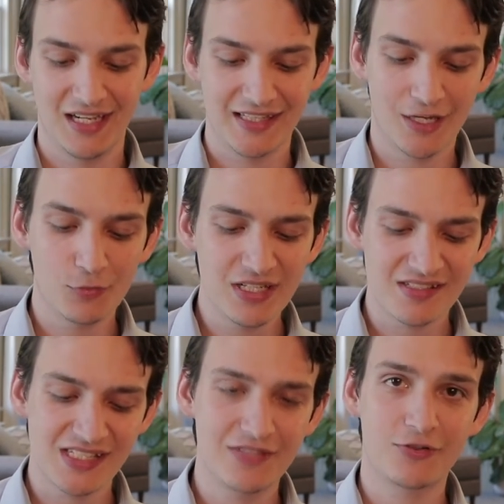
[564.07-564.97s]
and that we
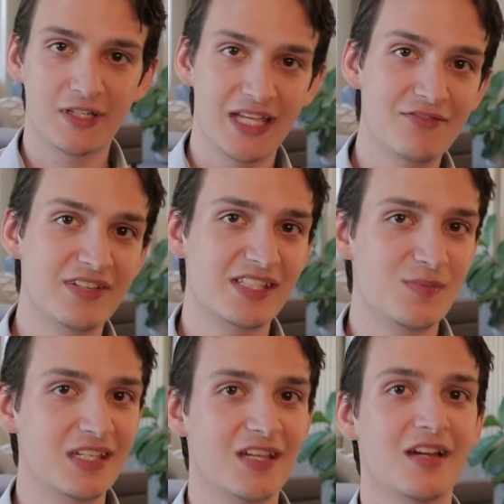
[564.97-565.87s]
can seek forgiveness
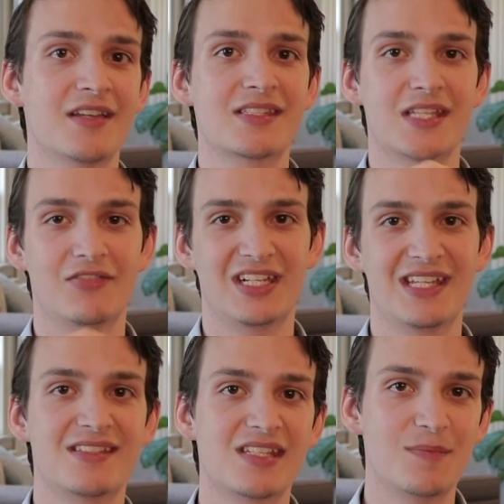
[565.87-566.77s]
because of an
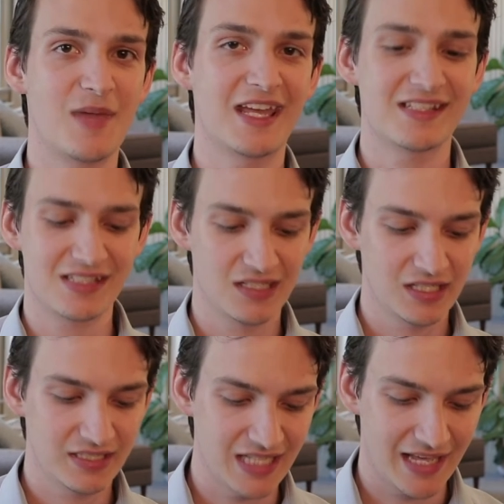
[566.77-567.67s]
innocent man's
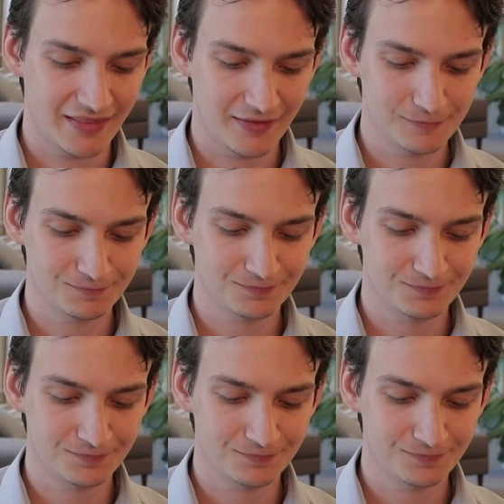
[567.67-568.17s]
death.